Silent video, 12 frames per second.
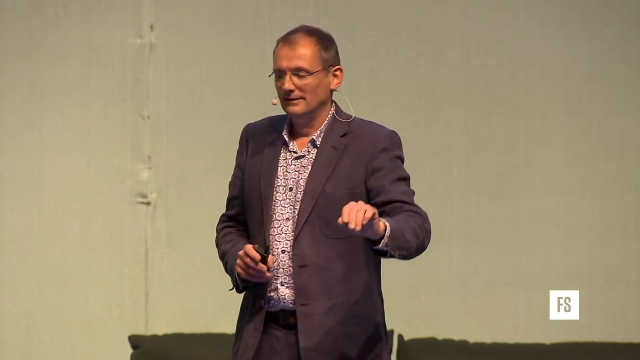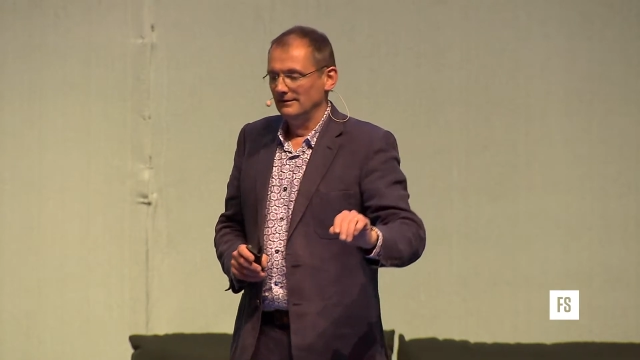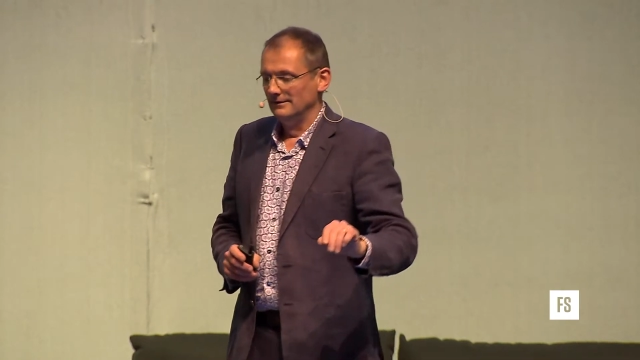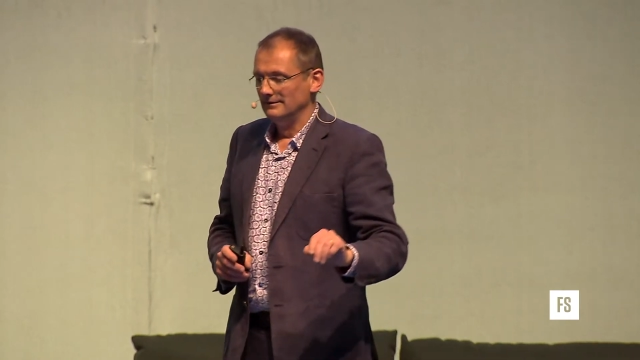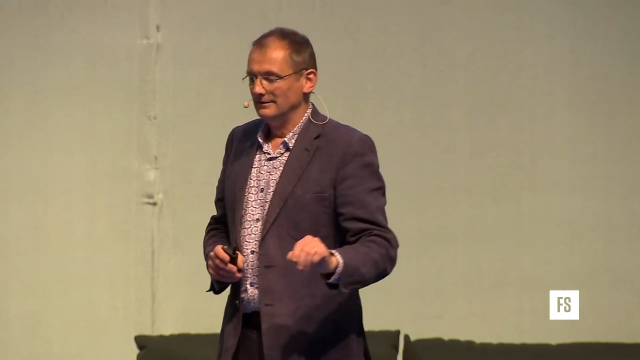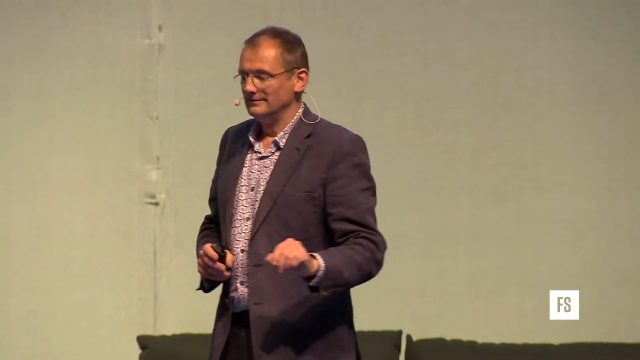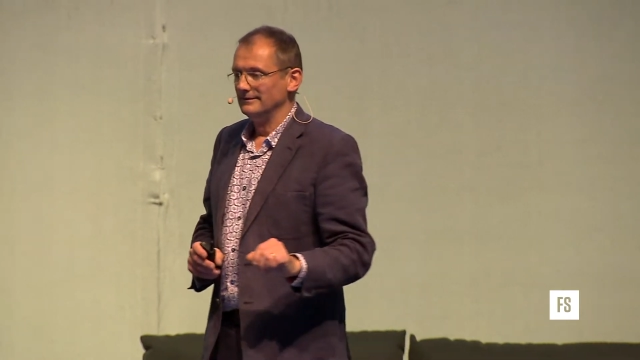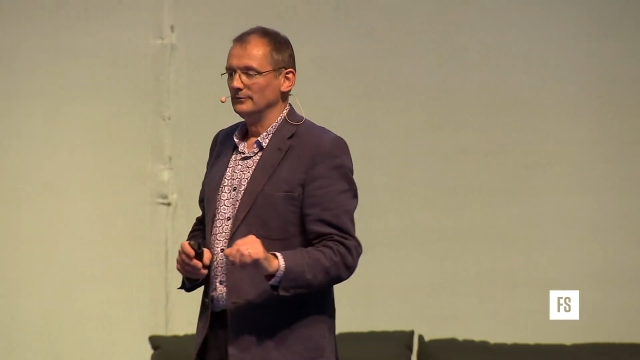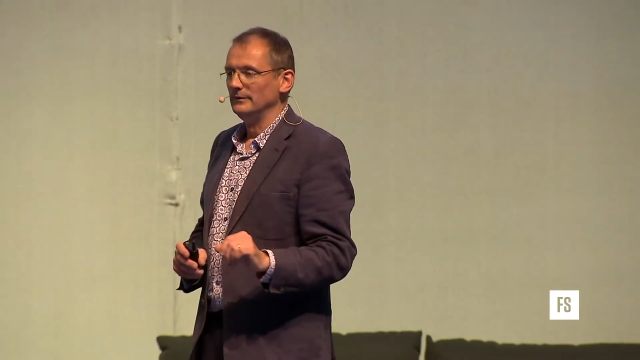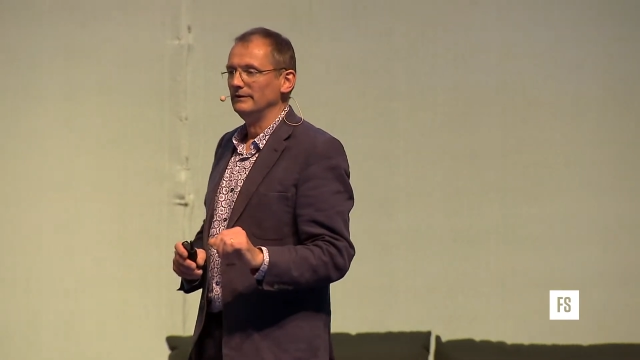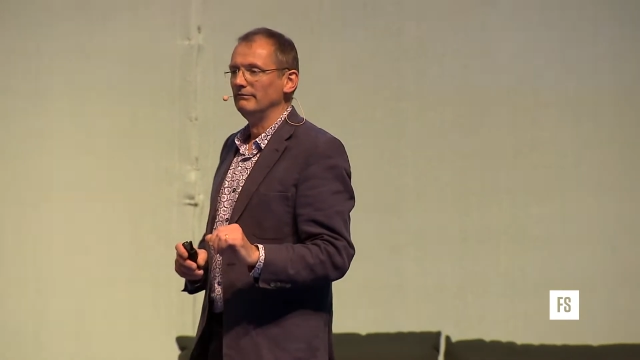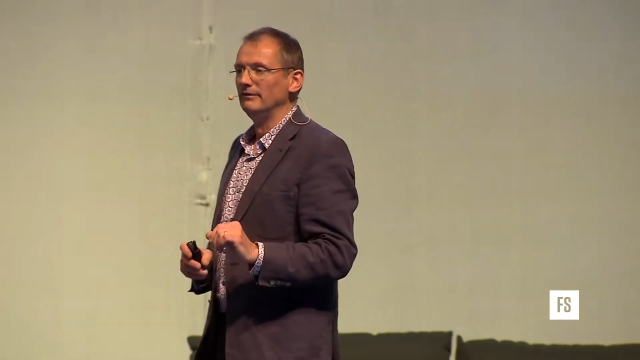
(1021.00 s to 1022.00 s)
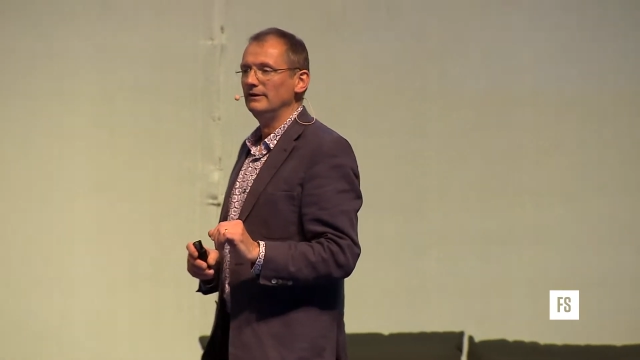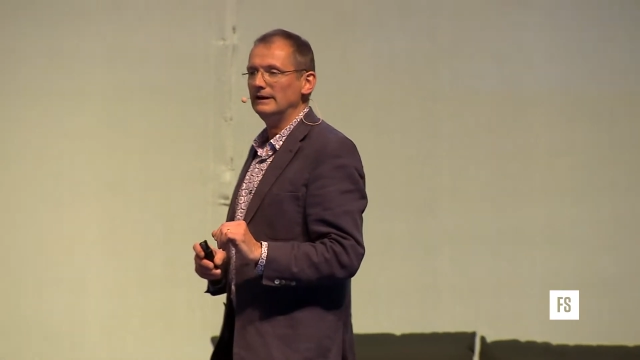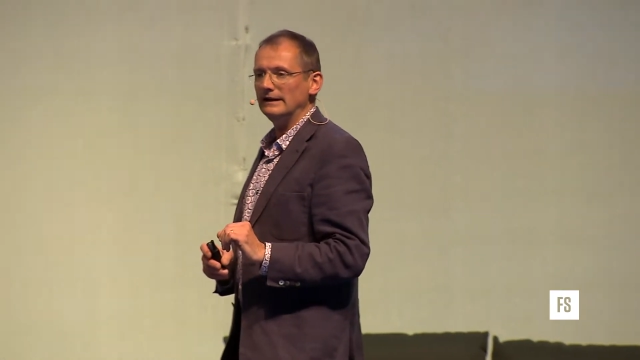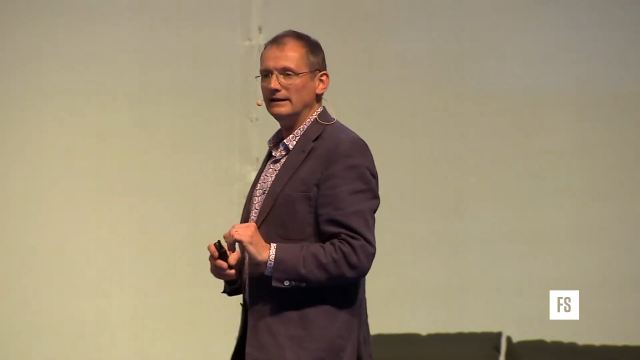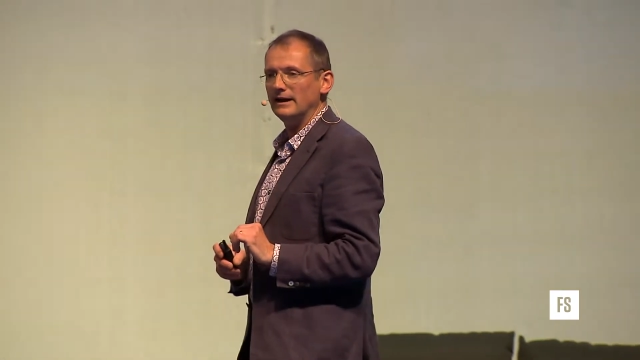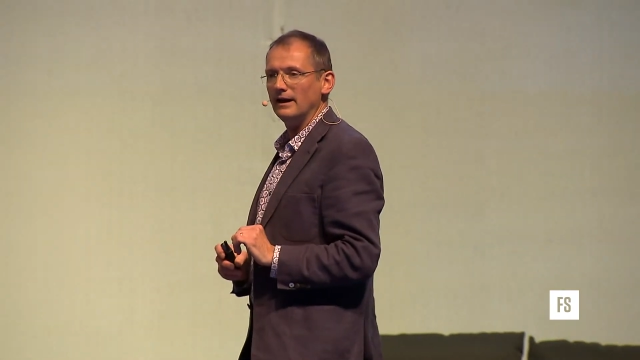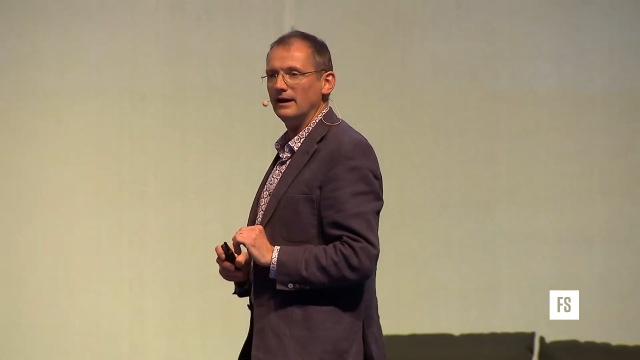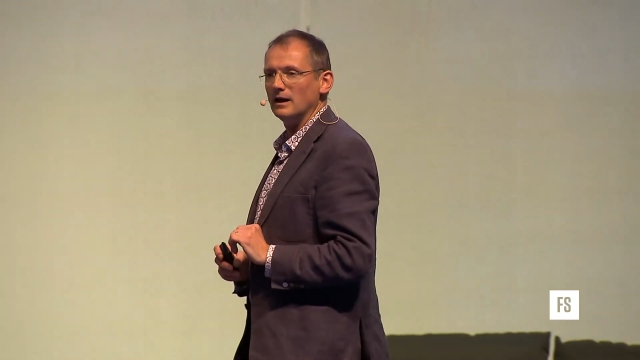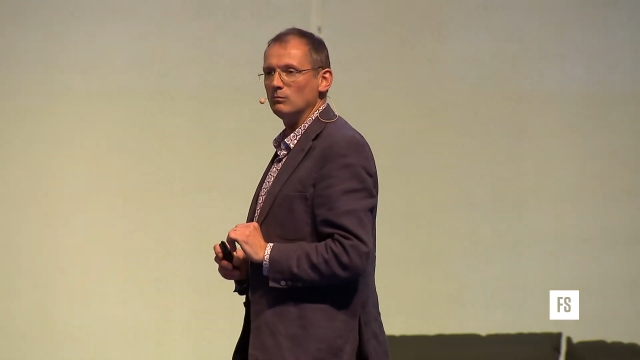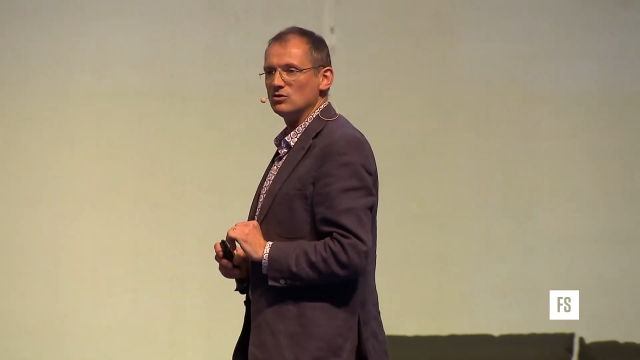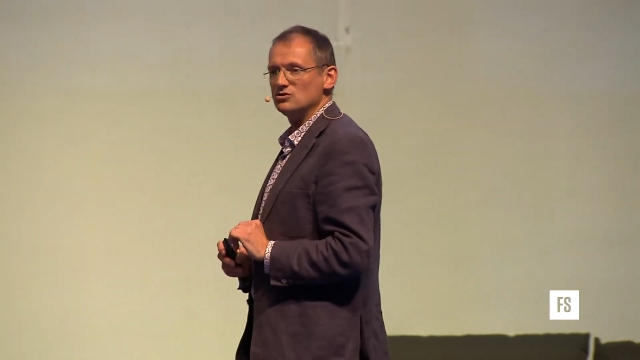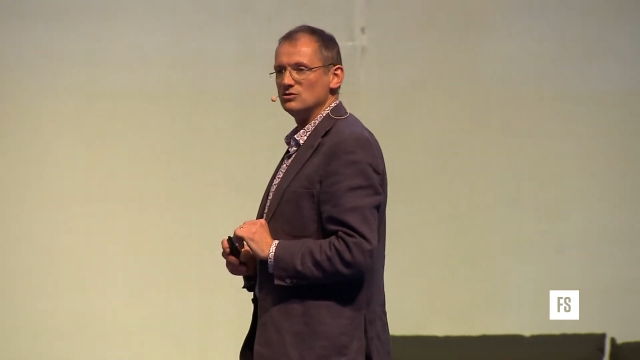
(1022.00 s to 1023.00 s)
And it says, we really care
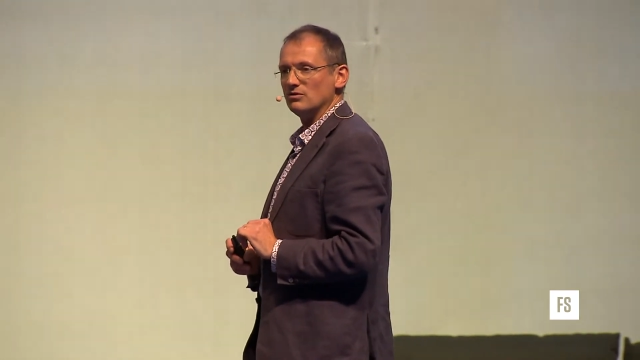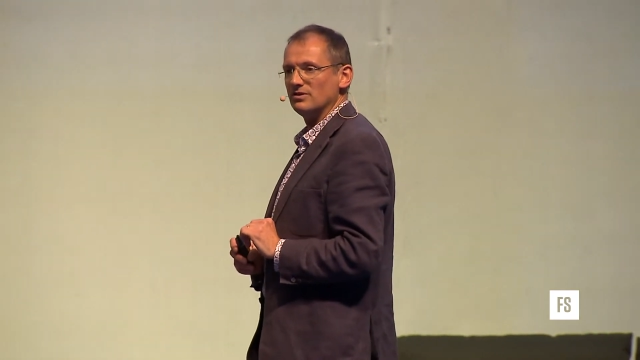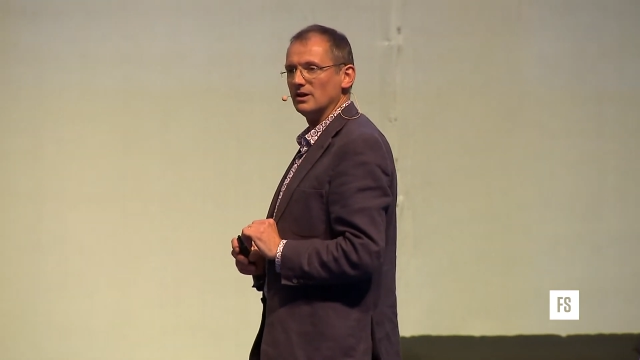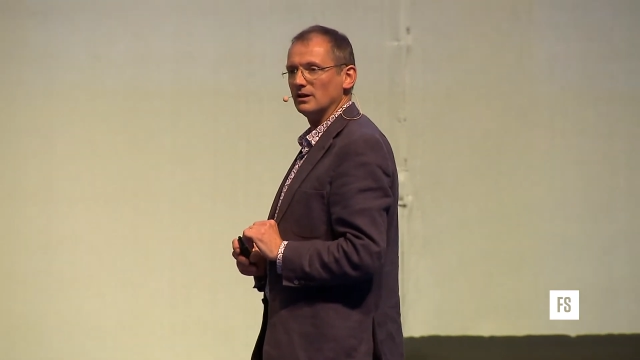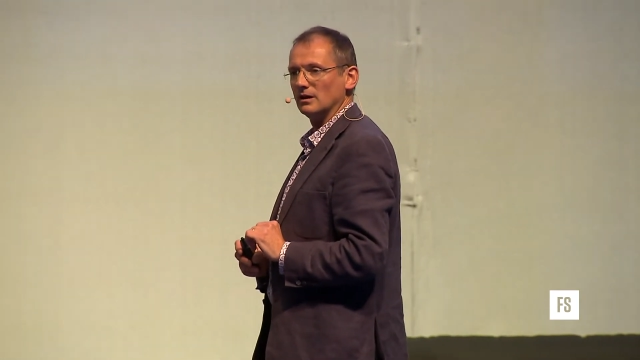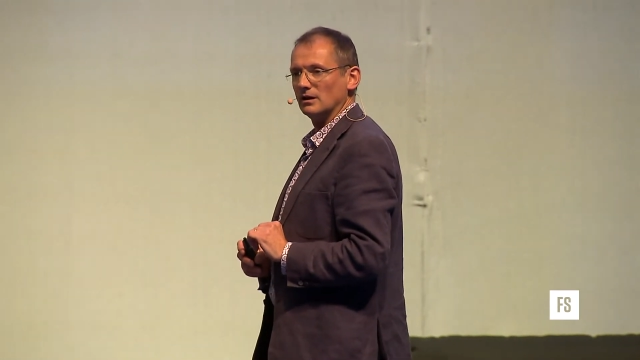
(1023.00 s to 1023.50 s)
what you think.